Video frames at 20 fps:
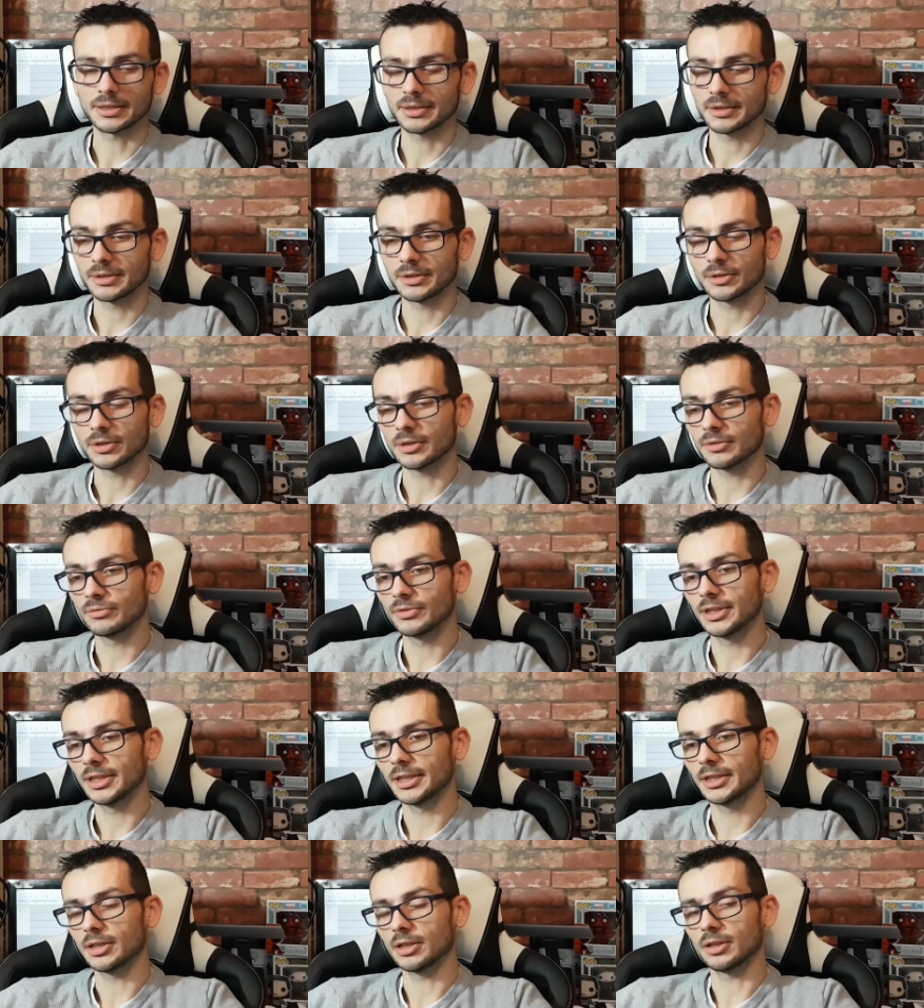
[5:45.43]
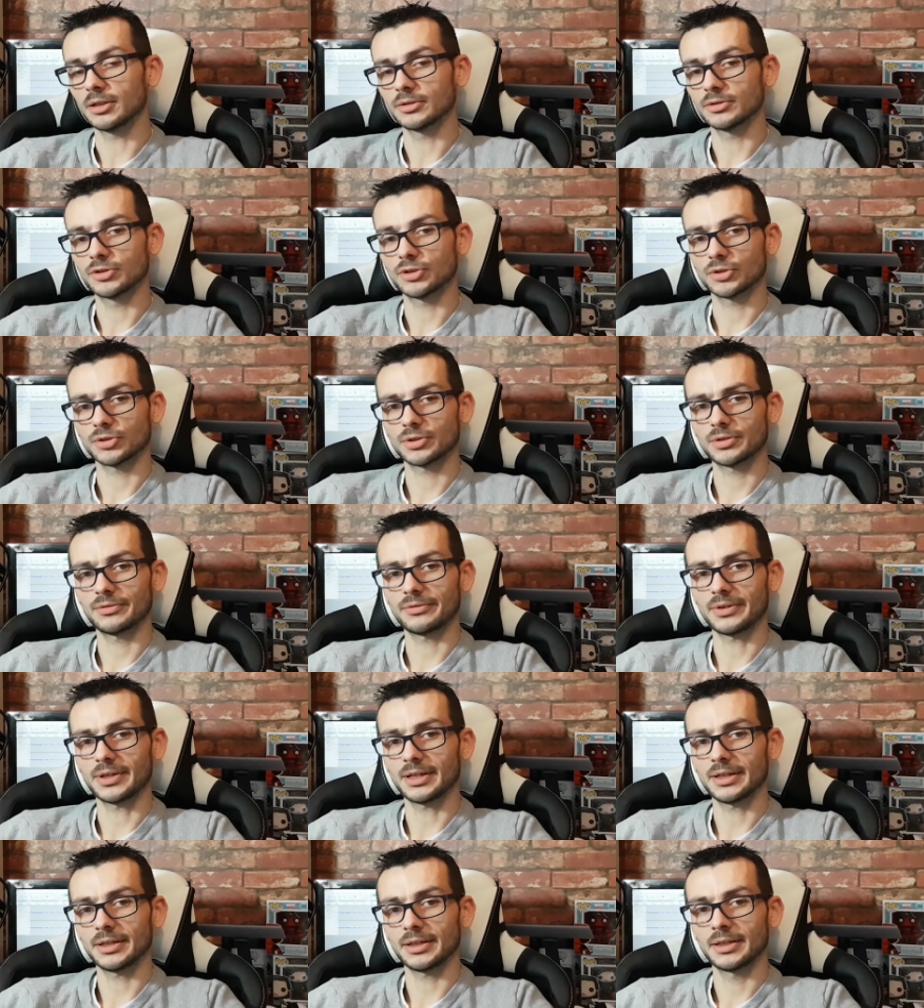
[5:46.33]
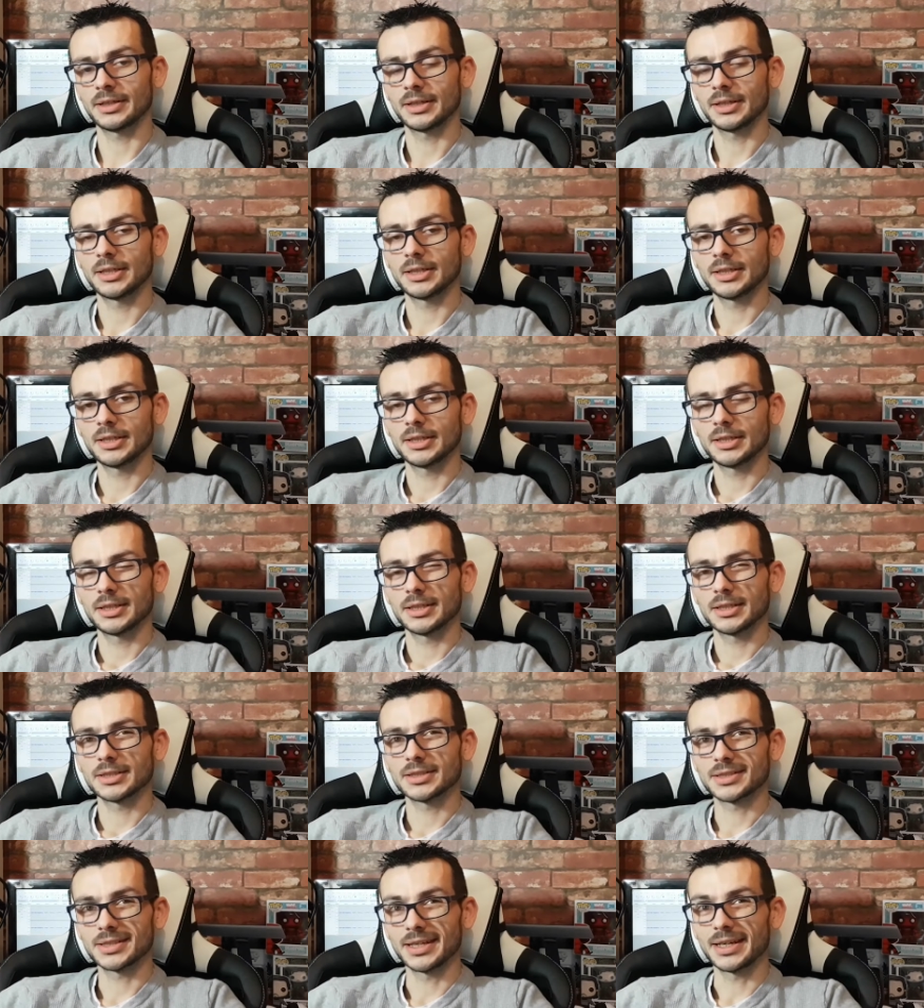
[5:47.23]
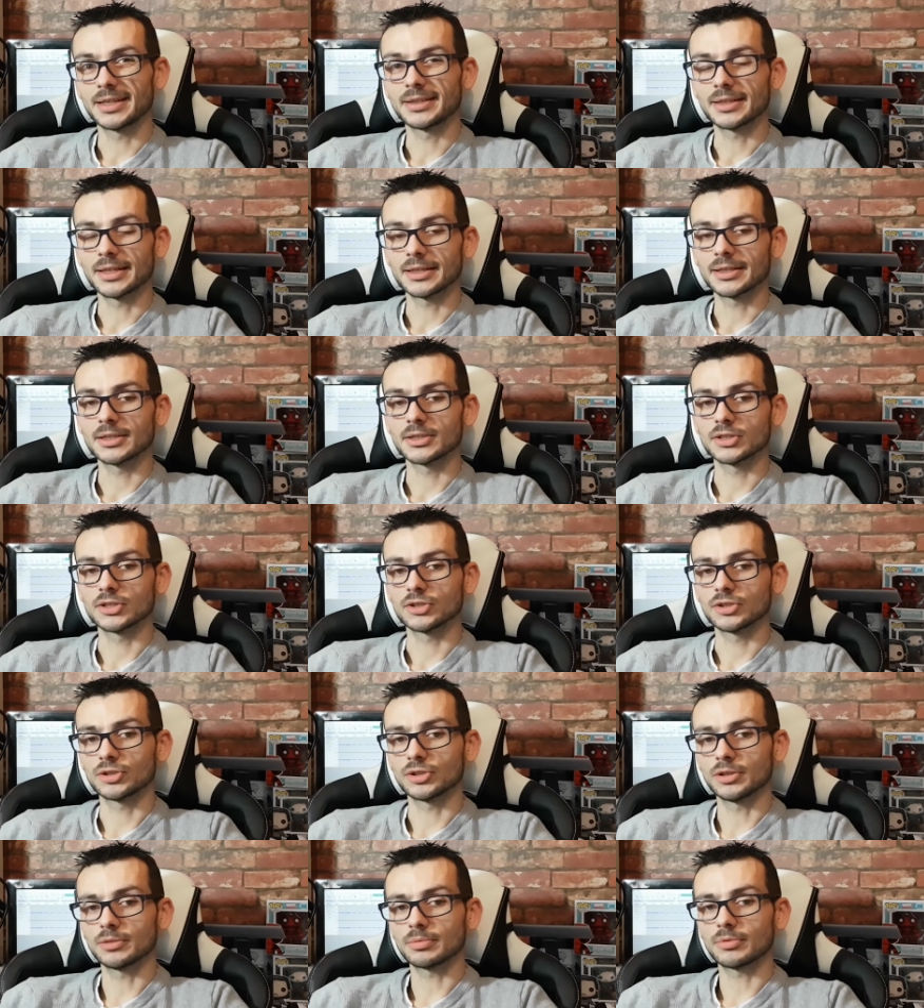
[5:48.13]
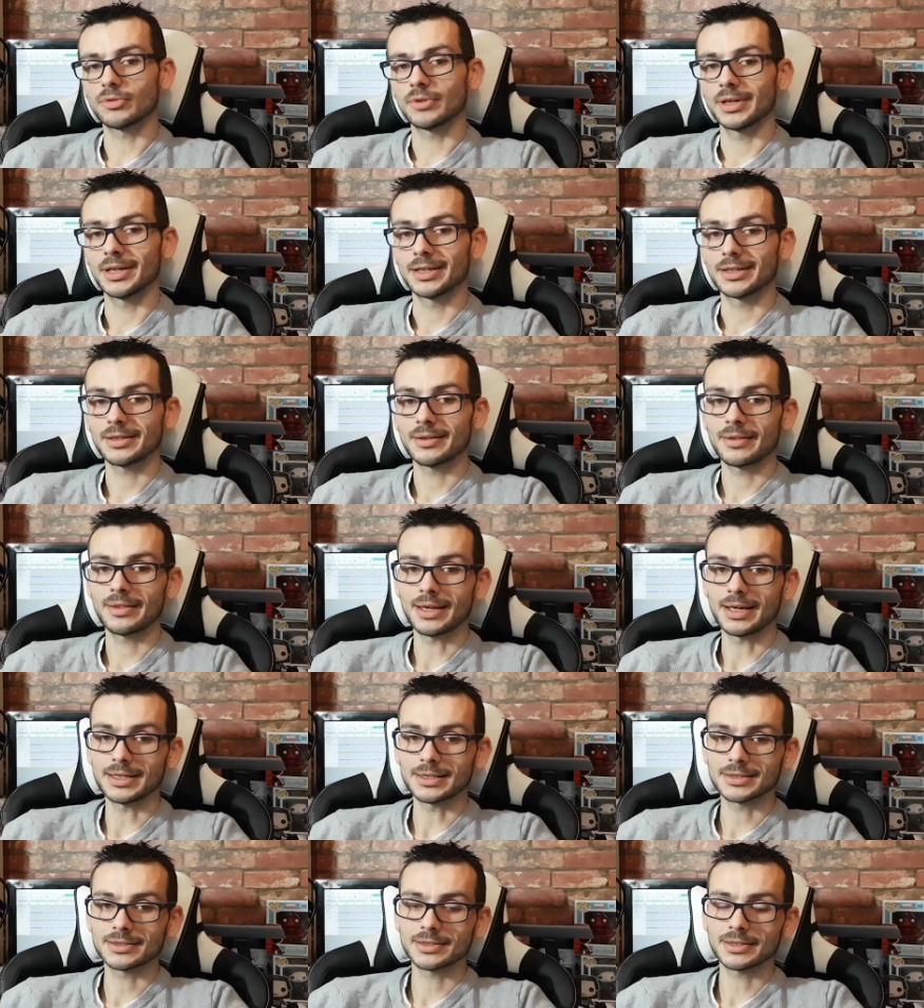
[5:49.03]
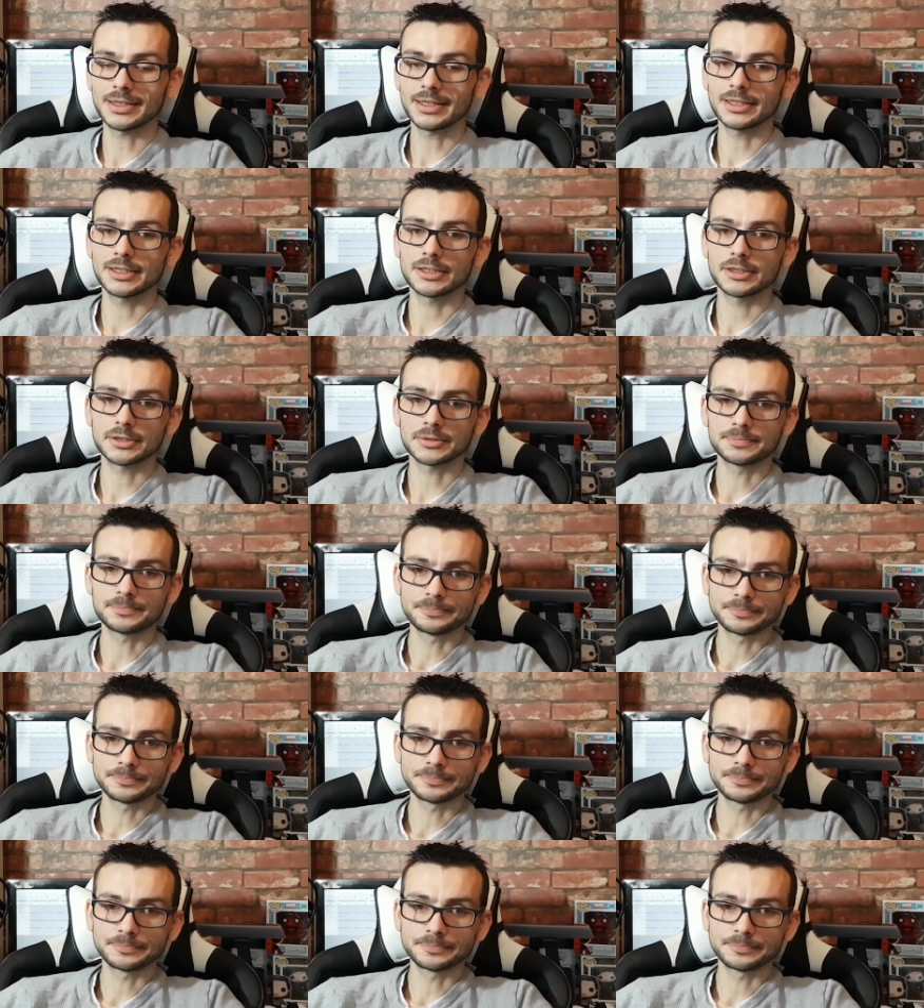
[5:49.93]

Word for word: I, you know, I really can't justify saying that this is an upgrade. That said,